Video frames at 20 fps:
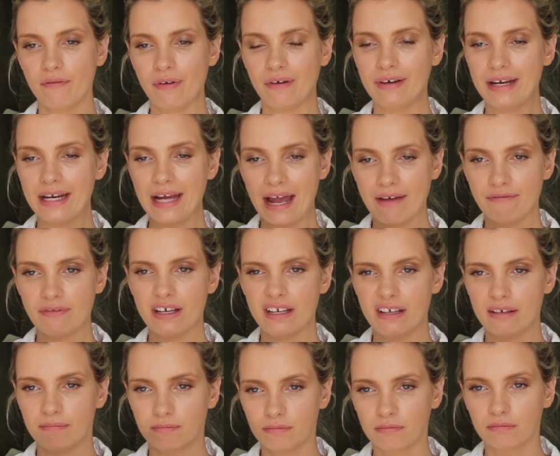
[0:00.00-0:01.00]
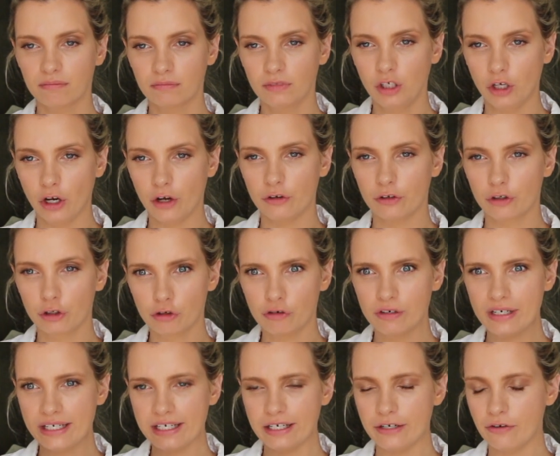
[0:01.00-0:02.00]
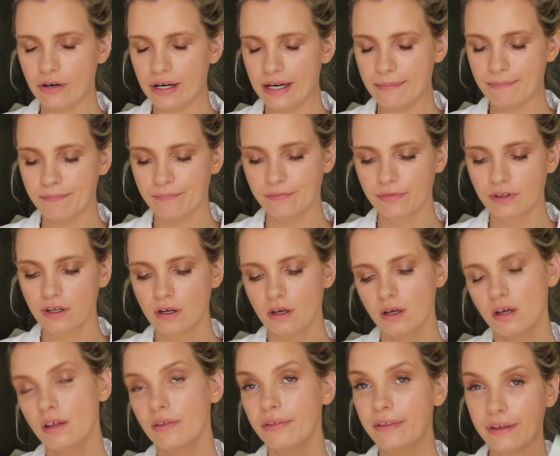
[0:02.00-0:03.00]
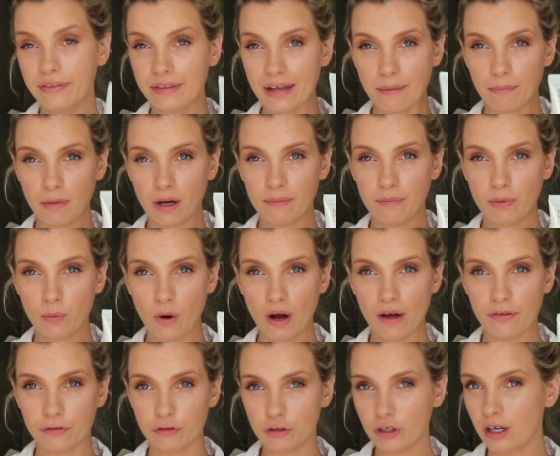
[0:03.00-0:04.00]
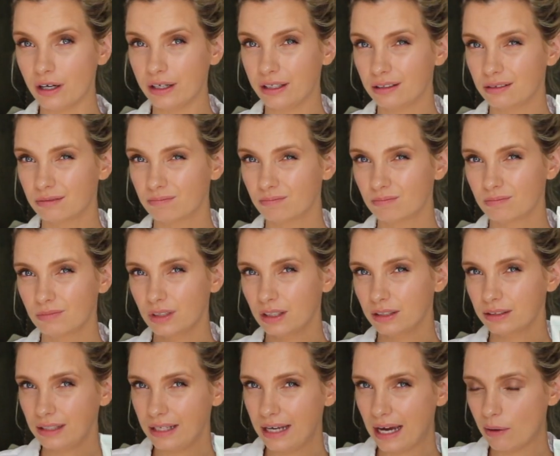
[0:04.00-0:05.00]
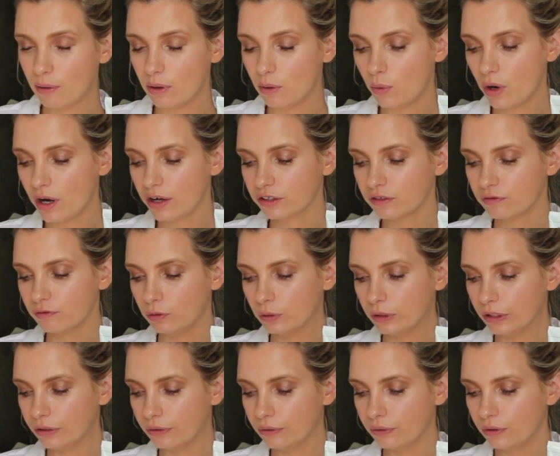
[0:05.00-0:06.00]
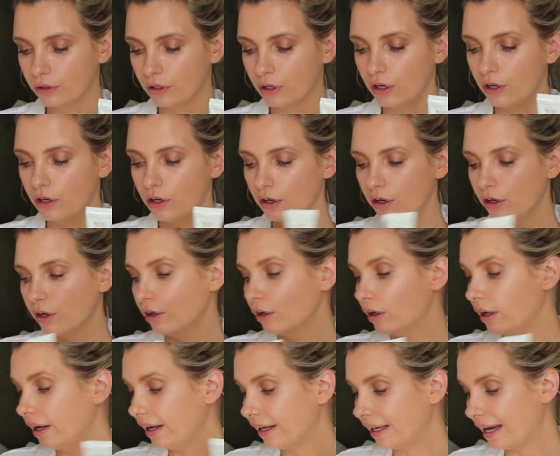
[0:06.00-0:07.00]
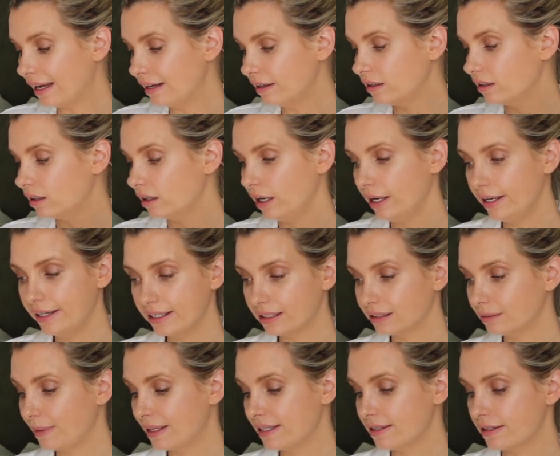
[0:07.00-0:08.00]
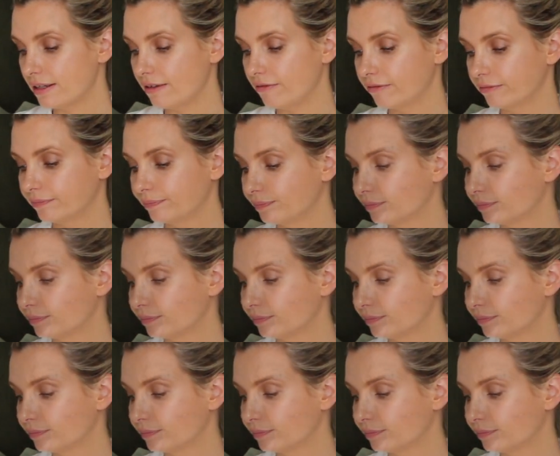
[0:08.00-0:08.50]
a very heavy, you know, greasy cream, then that might be worth a try. See how it works for you. Again, inexpensive.